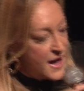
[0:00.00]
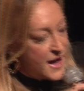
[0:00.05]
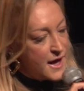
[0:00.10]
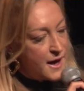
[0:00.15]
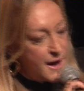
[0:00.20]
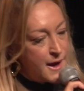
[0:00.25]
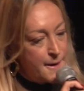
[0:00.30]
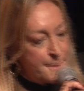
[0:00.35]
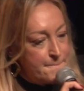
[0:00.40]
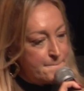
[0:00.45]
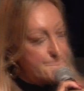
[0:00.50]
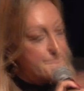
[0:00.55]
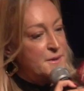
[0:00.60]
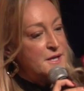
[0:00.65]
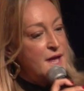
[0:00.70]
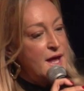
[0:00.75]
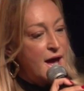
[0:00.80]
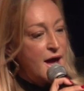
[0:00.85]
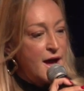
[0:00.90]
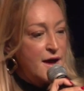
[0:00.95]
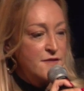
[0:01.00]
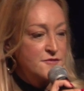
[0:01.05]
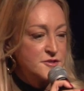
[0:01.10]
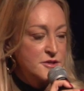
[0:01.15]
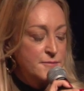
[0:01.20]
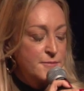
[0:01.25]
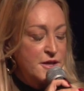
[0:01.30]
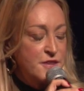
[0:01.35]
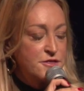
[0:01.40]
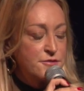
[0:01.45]
But after
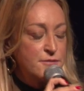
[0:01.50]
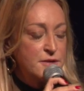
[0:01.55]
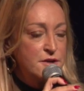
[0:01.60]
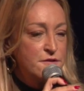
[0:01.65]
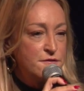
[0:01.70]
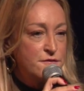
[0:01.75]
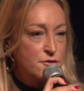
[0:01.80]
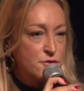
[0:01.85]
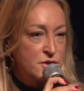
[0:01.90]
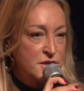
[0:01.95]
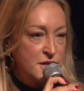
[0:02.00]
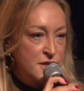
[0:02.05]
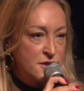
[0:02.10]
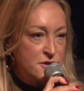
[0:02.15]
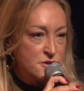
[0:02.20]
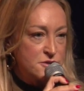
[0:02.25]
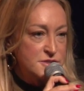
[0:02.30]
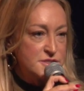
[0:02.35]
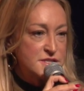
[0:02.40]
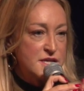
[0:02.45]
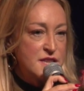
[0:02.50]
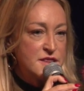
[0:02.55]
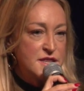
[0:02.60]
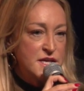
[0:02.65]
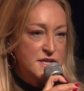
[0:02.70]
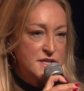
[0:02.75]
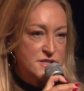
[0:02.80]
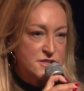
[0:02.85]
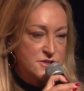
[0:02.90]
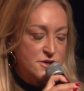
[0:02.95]
about 3 or 4 years,
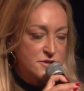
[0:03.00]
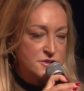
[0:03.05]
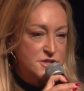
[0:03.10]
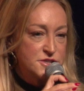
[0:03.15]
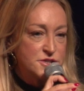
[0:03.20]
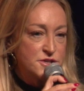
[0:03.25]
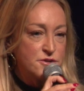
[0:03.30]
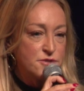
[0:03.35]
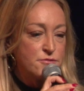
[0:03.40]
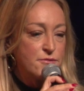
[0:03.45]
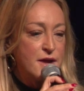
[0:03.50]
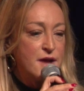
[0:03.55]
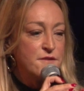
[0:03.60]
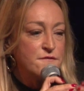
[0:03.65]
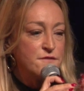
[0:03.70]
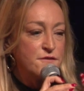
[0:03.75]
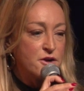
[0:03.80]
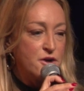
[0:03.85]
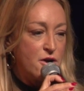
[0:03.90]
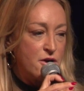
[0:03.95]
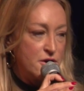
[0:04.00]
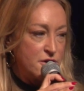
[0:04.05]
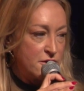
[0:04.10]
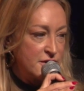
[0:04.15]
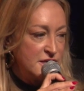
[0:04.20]
things start to turn around for Carter.